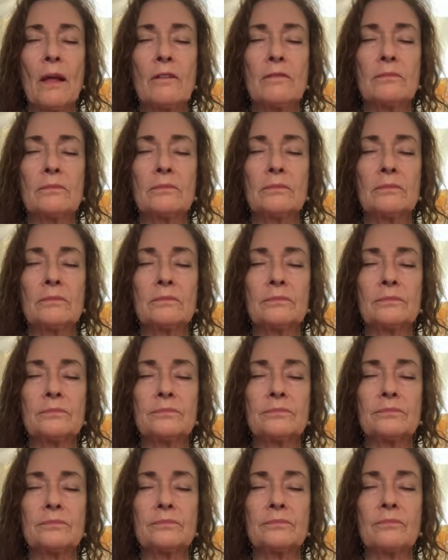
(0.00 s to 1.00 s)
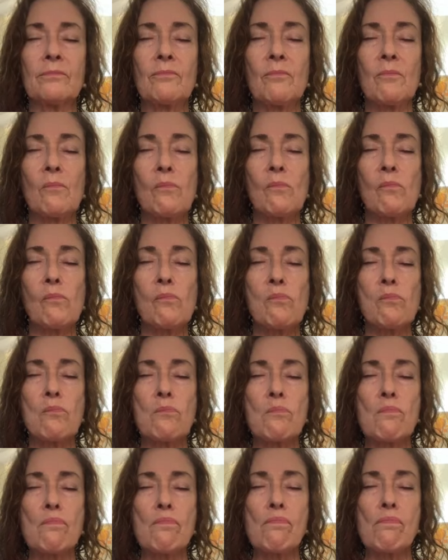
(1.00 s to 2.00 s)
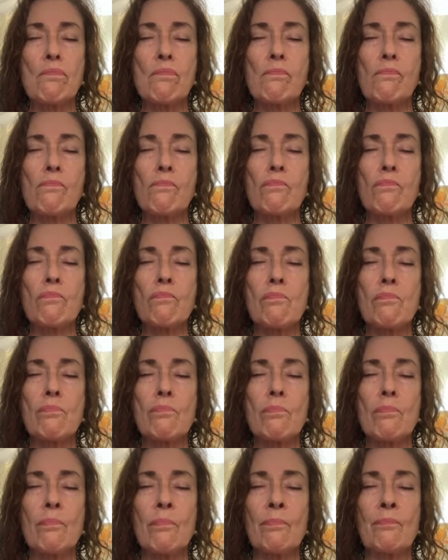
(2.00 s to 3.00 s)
(no one is talking)